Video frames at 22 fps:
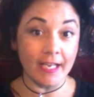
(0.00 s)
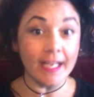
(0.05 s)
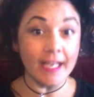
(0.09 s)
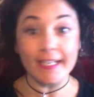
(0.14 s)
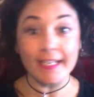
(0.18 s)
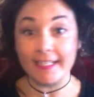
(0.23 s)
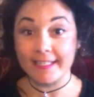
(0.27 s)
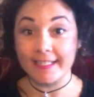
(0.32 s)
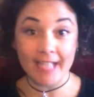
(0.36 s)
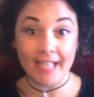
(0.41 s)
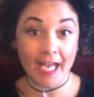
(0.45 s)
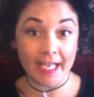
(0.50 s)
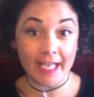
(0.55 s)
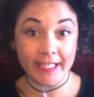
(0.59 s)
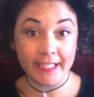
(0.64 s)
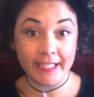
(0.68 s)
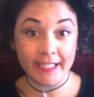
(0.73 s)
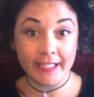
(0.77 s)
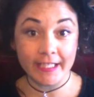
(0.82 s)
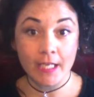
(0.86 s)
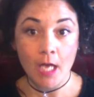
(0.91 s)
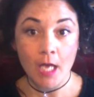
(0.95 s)
and
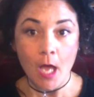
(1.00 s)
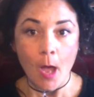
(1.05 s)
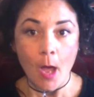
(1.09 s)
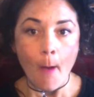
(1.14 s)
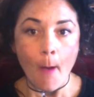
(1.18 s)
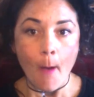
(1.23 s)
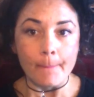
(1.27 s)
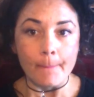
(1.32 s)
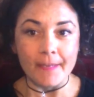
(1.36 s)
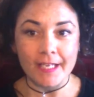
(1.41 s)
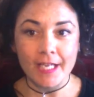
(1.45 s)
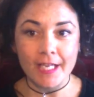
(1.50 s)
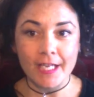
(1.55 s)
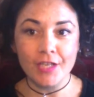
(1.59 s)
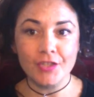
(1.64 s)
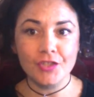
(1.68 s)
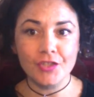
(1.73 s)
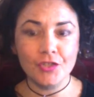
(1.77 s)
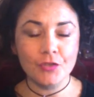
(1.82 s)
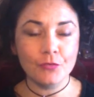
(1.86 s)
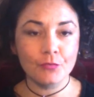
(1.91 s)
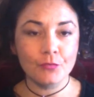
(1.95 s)
excited
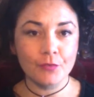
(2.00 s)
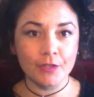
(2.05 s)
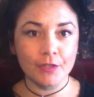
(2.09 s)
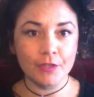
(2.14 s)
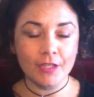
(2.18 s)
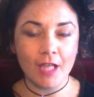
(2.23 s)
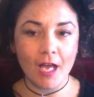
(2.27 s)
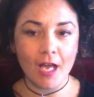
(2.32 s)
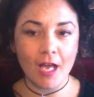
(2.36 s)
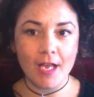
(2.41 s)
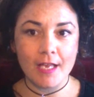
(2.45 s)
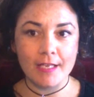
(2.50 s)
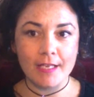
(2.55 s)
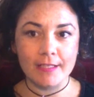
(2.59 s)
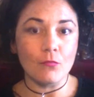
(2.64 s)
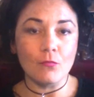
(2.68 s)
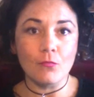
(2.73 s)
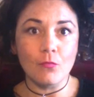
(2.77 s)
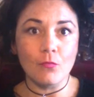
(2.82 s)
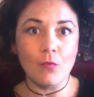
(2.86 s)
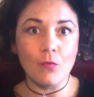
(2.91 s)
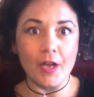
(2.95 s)
because you
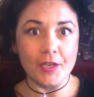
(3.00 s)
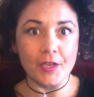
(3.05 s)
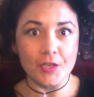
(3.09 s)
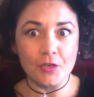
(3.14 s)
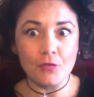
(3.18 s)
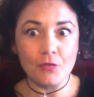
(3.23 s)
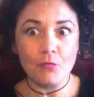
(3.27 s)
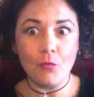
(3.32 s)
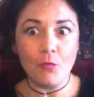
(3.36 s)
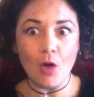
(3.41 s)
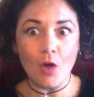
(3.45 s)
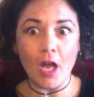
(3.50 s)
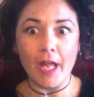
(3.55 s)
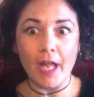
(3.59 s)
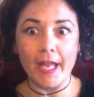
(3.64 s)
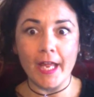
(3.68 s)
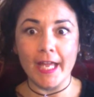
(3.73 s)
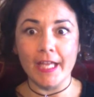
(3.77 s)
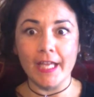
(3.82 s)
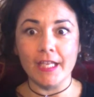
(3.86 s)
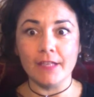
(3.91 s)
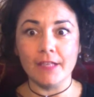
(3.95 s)
realize what you want
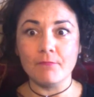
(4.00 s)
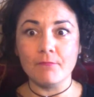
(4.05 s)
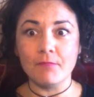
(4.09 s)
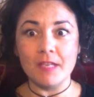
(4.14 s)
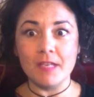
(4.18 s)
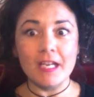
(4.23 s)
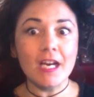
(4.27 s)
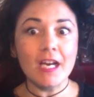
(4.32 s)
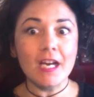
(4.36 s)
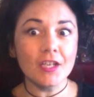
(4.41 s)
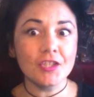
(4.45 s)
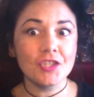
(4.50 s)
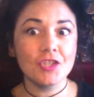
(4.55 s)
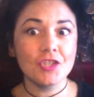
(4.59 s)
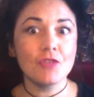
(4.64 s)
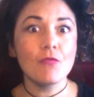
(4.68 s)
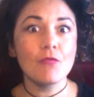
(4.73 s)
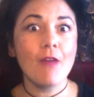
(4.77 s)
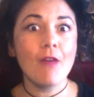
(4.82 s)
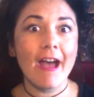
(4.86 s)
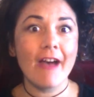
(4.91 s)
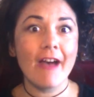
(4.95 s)
and because
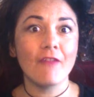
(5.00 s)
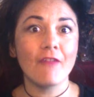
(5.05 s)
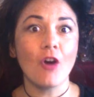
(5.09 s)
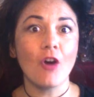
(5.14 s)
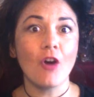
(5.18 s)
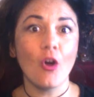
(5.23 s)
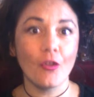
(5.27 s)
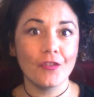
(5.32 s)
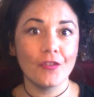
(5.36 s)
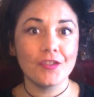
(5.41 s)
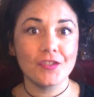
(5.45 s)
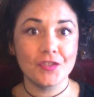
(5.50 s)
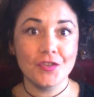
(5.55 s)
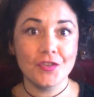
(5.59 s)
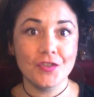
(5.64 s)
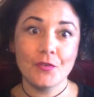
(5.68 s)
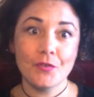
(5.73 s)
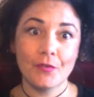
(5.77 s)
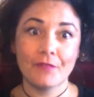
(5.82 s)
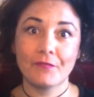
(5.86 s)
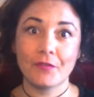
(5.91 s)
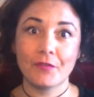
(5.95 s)
you have all this new
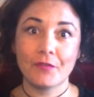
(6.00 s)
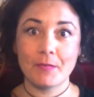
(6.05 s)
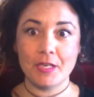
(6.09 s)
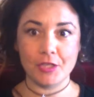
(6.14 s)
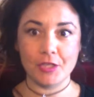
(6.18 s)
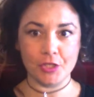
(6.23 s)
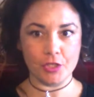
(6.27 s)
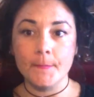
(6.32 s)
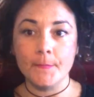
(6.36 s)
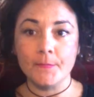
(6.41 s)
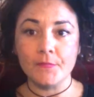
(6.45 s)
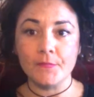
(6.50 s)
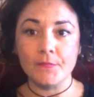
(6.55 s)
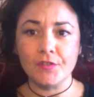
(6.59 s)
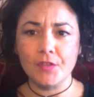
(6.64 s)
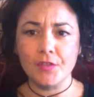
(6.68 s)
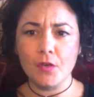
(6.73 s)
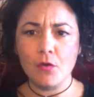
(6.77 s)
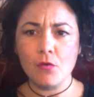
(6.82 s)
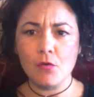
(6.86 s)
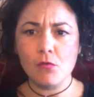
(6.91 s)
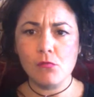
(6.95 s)
information.
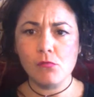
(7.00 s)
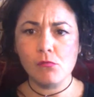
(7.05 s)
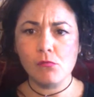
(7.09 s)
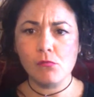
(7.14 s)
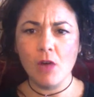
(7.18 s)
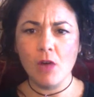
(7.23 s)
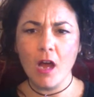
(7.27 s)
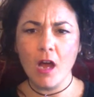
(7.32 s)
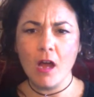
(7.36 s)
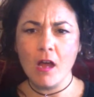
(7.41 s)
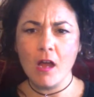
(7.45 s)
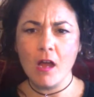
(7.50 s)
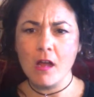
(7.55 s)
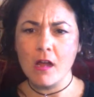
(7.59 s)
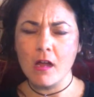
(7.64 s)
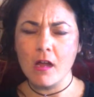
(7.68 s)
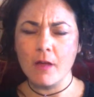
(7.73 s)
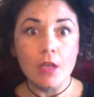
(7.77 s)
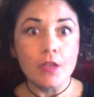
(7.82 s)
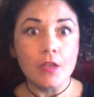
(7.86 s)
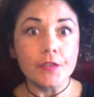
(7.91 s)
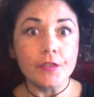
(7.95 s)
So,
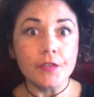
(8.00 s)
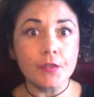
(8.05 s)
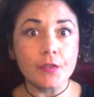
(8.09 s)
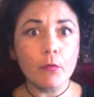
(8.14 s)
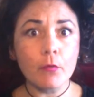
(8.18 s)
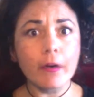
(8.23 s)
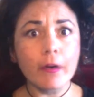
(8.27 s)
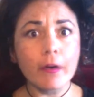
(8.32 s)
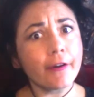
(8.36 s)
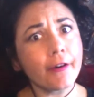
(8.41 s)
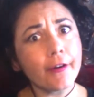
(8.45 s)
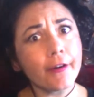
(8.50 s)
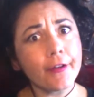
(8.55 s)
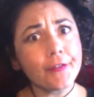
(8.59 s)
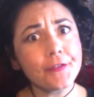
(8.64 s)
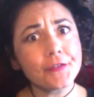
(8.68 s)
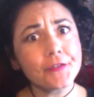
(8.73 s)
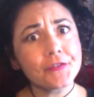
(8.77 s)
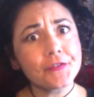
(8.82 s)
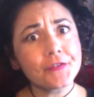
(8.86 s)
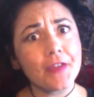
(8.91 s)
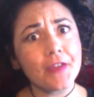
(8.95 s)
um, so where are all
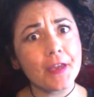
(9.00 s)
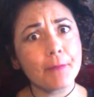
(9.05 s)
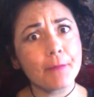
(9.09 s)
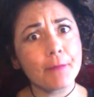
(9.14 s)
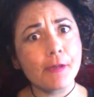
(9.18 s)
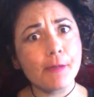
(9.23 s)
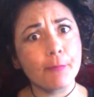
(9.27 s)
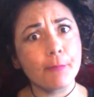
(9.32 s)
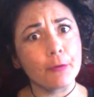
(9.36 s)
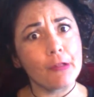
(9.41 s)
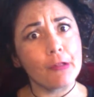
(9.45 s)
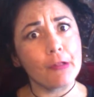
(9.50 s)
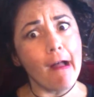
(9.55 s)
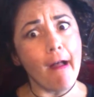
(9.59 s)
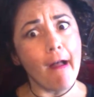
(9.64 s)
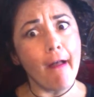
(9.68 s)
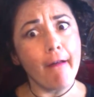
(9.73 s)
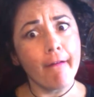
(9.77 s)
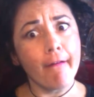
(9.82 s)
those fake people at?